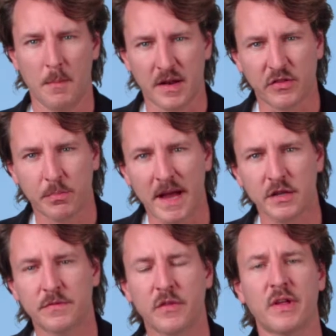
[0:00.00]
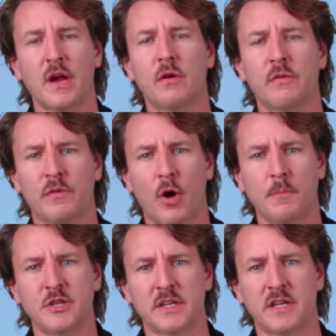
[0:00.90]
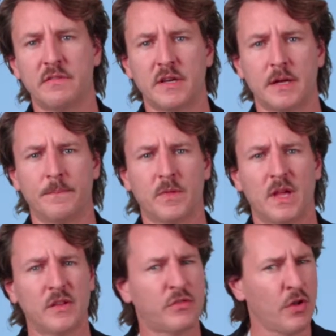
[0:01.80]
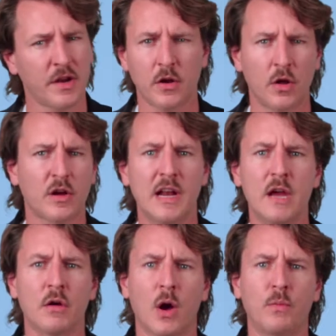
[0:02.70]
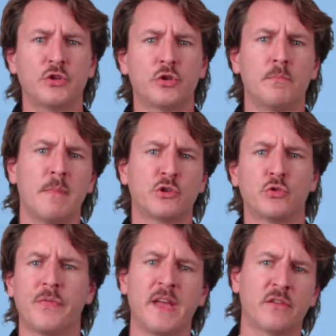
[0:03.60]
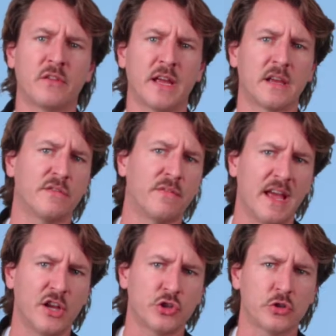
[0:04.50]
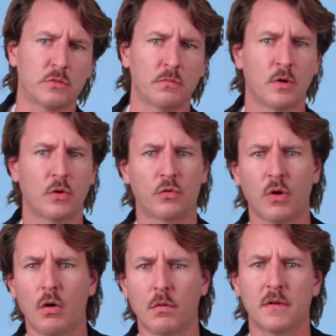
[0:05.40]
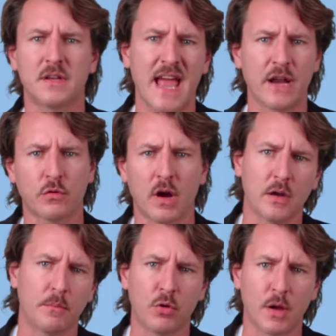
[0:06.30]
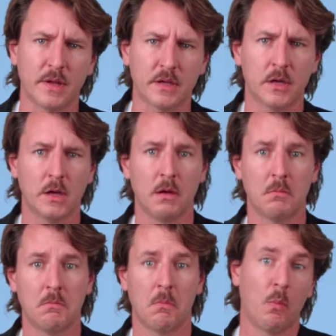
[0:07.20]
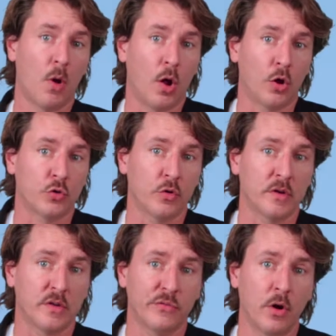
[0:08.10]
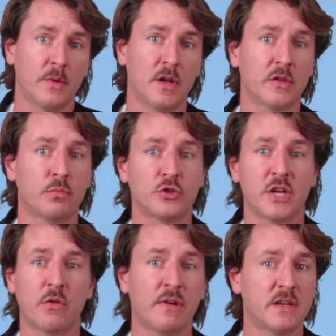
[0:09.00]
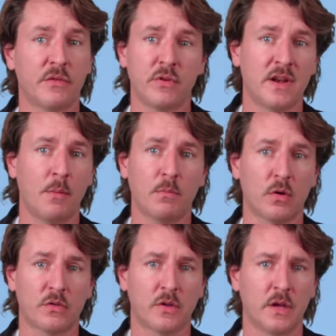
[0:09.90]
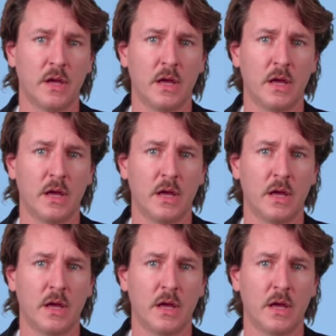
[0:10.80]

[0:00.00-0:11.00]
But in spite of this air of objectivity, it's not at all clear how we should measure things like inflation, growth, debt, or unemployment. Alternative formulas would generate different numbers.